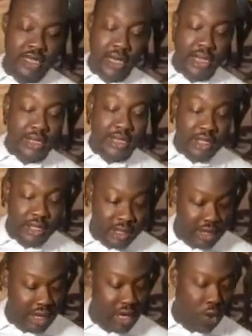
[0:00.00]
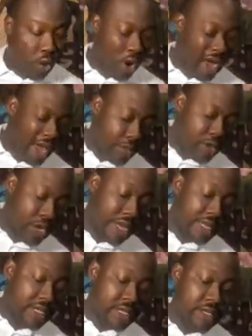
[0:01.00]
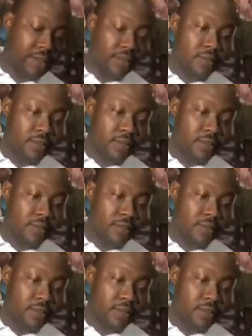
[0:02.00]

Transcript: a CDJ or emulates,